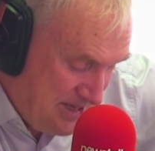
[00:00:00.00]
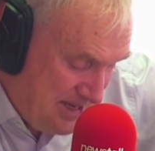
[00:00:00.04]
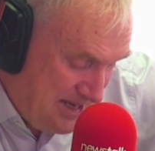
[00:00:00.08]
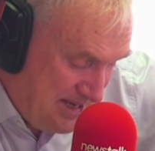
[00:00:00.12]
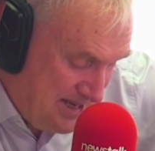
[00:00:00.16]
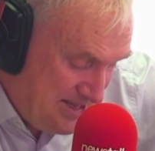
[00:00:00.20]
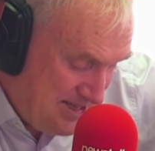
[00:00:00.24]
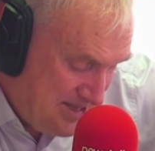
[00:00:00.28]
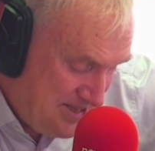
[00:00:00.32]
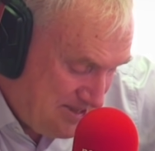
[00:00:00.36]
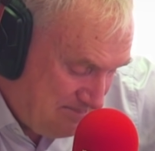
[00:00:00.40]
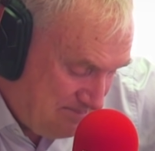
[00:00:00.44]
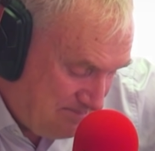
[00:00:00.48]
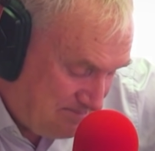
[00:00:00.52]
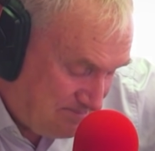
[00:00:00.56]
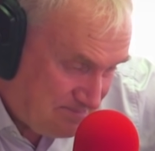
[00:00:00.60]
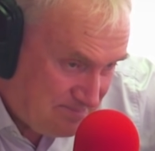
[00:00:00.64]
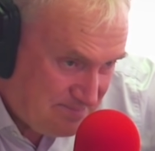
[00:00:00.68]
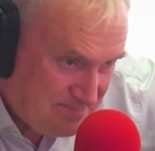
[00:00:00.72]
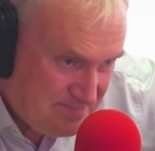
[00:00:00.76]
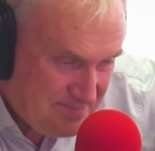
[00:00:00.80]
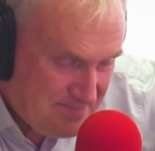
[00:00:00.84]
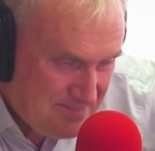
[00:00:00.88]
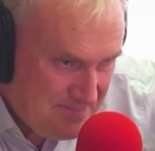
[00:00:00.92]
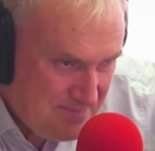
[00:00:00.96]
AIDS.
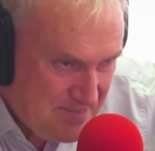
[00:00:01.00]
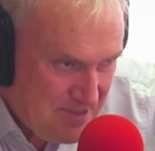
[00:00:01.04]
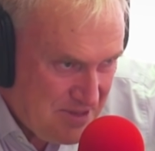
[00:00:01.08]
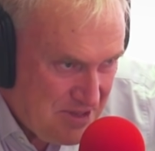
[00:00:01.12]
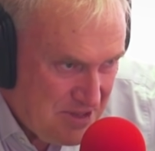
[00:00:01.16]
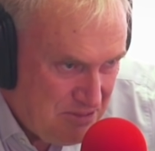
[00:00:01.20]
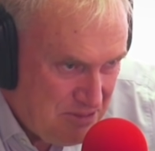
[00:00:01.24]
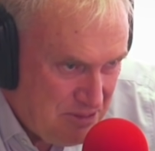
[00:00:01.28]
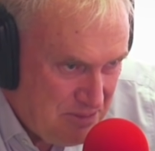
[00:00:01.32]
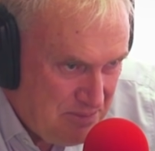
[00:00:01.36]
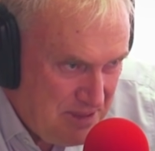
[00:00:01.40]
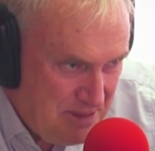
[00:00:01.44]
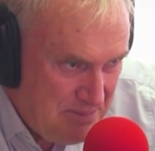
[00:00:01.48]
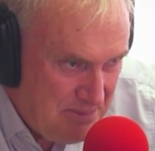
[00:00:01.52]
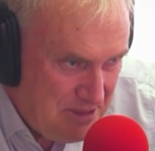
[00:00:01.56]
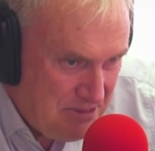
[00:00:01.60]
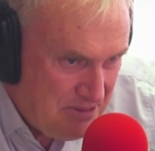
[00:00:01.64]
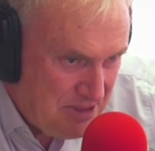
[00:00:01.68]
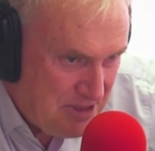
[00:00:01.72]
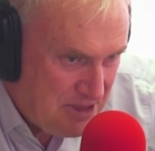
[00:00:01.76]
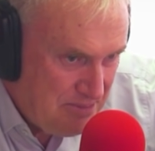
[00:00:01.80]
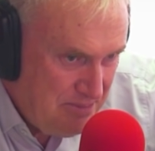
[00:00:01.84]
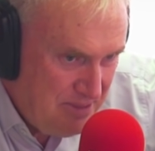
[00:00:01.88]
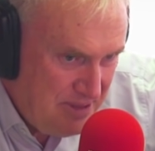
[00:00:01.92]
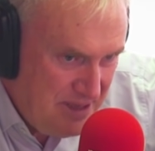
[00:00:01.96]
There were people who
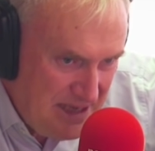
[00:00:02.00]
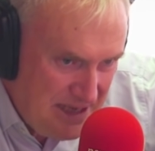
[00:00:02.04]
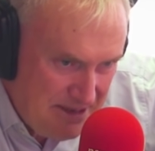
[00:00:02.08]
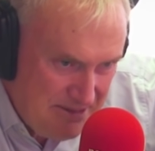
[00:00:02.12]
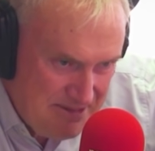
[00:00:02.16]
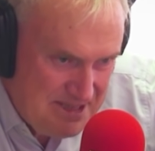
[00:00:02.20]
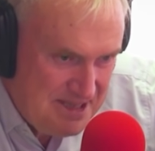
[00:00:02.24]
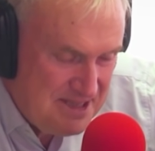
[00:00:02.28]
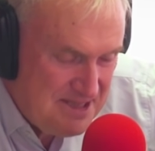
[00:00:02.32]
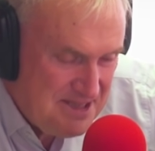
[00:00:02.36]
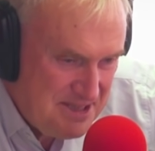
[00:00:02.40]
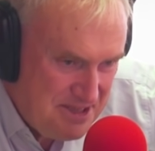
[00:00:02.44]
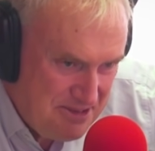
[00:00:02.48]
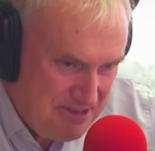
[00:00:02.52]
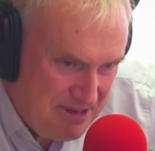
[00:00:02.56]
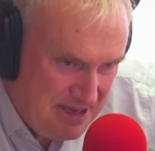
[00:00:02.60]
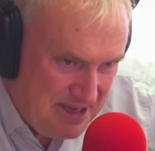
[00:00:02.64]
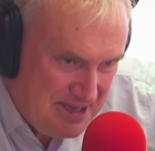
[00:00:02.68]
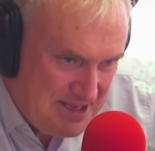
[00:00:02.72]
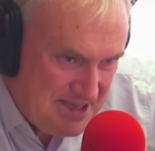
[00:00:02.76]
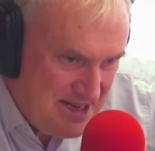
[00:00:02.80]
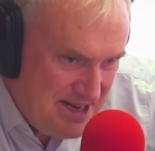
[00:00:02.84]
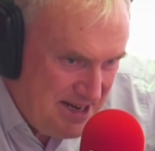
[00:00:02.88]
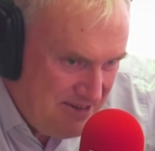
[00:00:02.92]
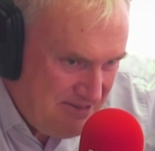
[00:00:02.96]
were completely resistant to
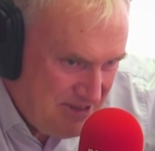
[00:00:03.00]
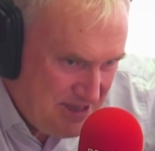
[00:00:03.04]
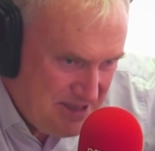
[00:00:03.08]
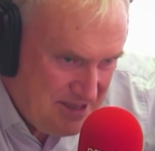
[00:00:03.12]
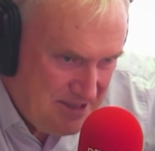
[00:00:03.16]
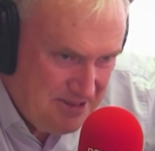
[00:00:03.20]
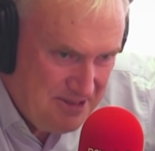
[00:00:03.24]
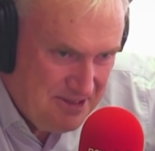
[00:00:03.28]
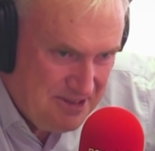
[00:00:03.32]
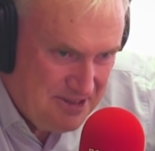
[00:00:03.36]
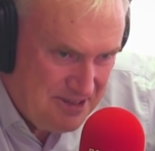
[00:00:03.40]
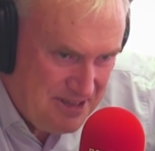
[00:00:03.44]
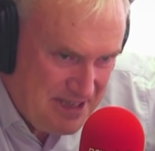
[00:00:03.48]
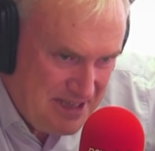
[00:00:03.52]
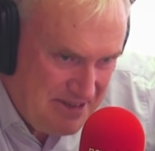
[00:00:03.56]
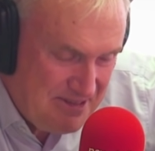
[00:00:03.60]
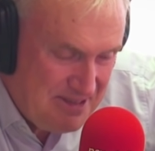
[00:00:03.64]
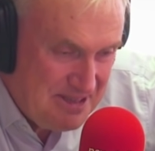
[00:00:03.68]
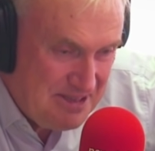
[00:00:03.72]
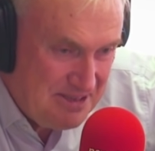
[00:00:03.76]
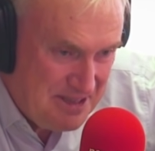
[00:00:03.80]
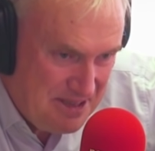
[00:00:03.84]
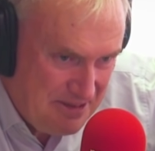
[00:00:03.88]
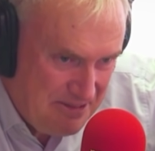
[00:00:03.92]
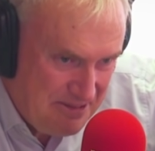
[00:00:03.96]
AIDS, never caught it,
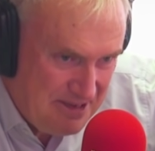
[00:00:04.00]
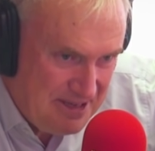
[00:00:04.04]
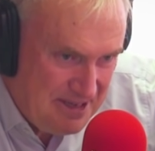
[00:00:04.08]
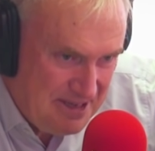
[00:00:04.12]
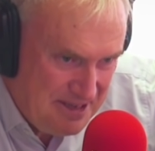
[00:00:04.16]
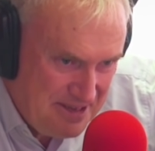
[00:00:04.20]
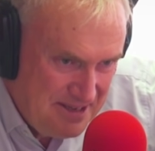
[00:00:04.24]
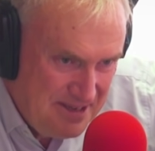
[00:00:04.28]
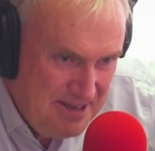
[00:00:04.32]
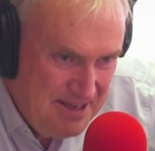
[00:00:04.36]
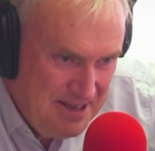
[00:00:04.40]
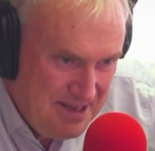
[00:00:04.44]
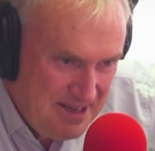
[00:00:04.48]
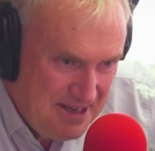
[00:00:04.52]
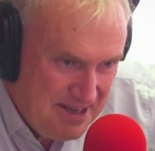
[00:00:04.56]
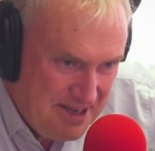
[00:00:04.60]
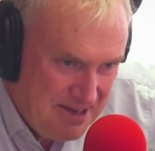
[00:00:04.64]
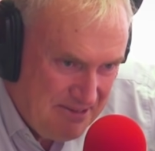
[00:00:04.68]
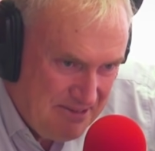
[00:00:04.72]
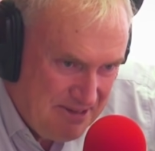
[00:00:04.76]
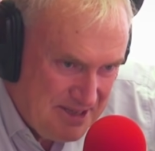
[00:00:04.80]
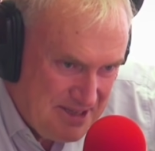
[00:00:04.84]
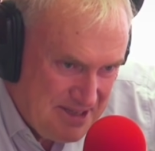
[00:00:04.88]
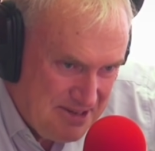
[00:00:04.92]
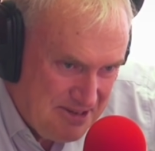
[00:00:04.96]
even though they were in a
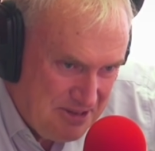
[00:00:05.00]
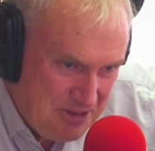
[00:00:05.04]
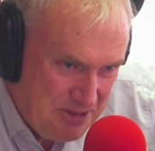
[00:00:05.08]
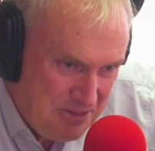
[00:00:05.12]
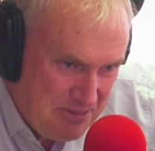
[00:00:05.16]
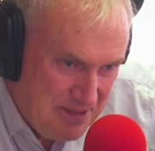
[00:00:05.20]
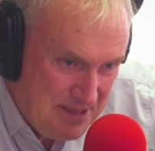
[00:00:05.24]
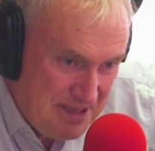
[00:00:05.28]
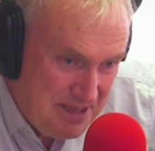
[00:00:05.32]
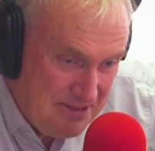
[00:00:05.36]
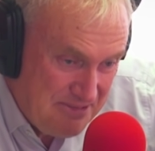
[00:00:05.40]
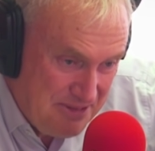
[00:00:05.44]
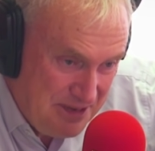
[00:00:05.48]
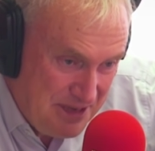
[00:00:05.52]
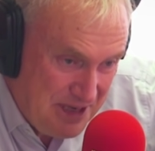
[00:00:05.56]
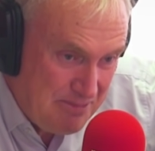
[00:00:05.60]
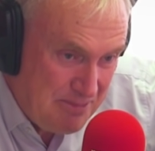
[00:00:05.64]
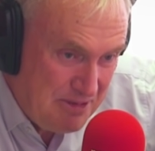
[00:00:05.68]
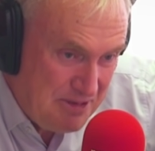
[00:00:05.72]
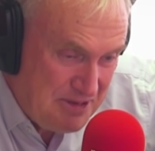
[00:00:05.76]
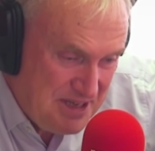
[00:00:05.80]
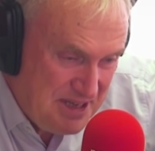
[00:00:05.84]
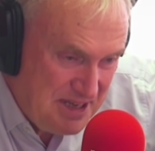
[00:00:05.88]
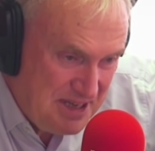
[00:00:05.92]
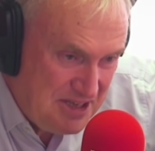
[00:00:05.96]
high-risk group, and they found a
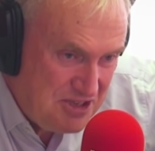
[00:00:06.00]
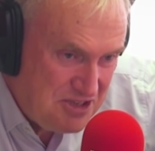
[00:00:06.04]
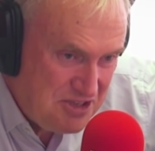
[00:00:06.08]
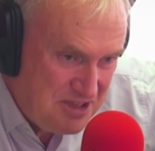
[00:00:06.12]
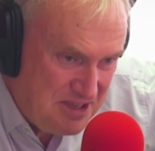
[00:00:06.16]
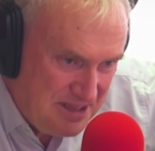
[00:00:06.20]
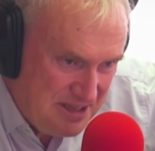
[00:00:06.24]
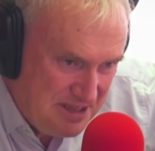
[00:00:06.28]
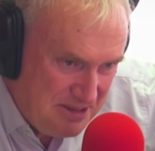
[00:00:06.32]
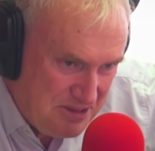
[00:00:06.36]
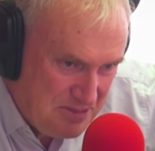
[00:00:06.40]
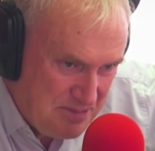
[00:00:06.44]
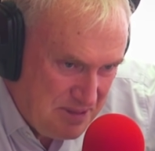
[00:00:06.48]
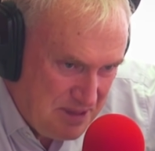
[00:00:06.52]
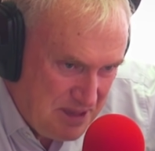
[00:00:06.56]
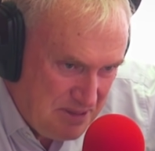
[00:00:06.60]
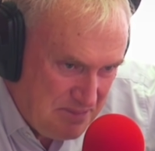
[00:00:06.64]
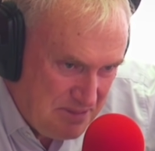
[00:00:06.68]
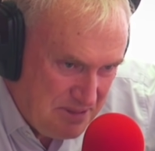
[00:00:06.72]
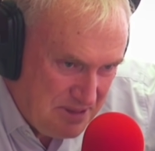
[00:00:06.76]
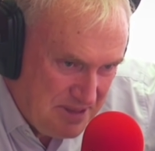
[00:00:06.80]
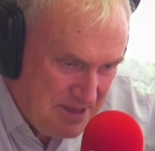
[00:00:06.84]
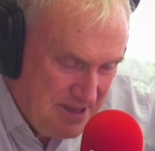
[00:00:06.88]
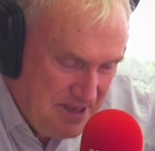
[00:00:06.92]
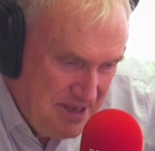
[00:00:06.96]
mutation in those
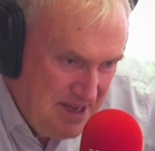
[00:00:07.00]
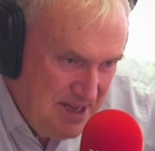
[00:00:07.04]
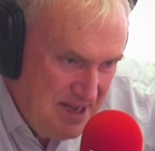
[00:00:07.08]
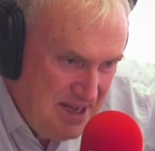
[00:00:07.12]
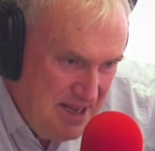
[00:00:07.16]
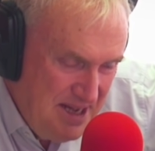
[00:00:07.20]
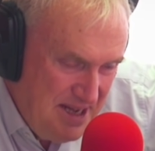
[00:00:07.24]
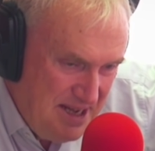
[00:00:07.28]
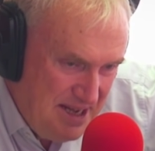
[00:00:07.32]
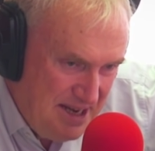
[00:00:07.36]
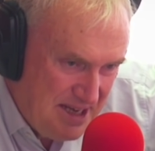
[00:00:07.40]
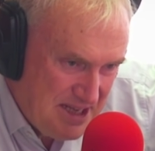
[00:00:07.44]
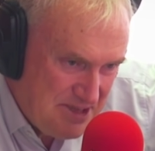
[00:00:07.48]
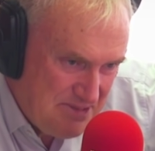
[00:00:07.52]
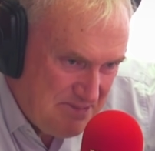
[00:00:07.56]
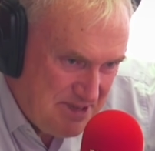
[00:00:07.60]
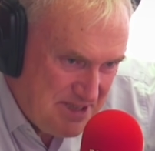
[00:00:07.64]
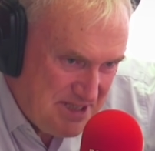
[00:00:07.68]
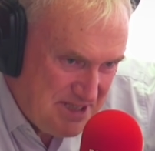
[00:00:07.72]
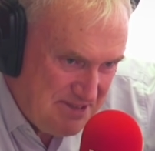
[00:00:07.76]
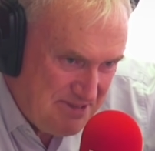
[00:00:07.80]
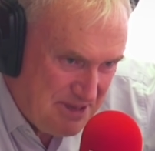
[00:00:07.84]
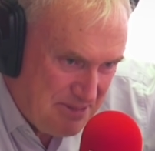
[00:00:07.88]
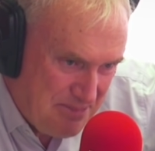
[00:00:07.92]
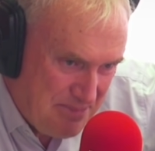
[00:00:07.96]
people in a
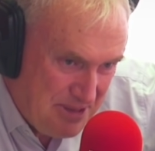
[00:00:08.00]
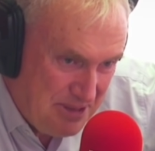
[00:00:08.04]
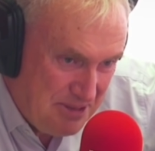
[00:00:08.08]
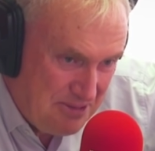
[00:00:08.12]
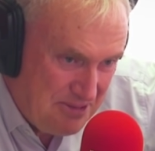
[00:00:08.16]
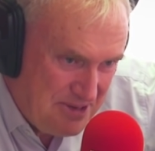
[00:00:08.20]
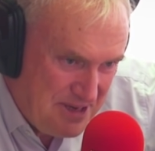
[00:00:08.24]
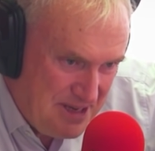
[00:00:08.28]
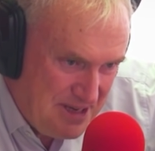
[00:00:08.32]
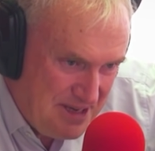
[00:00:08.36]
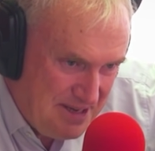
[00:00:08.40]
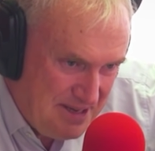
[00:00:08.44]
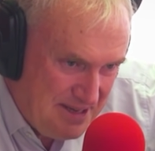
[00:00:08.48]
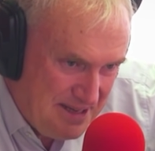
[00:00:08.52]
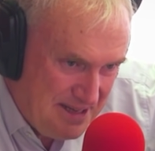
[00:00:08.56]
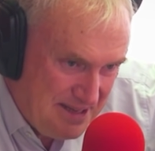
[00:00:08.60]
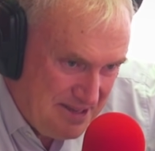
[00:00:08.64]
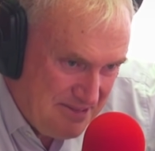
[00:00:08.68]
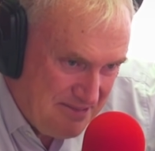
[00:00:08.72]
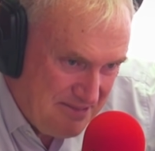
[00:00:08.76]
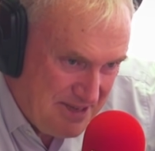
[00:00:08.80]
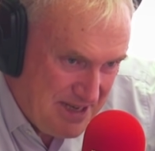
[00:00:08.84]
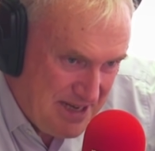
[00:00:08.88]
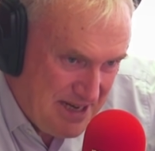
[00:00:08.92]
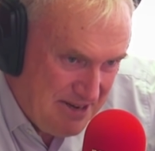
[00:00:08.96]
specific protein that
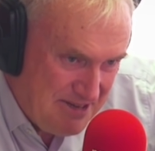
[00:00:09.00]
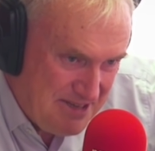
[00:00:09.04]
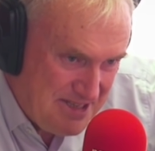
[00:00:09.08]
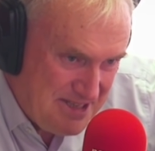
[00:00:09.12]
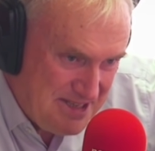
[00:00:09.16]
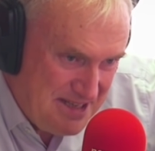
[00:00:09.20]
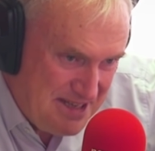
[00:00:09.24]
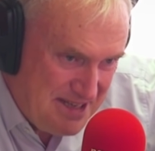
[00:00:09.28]
the virus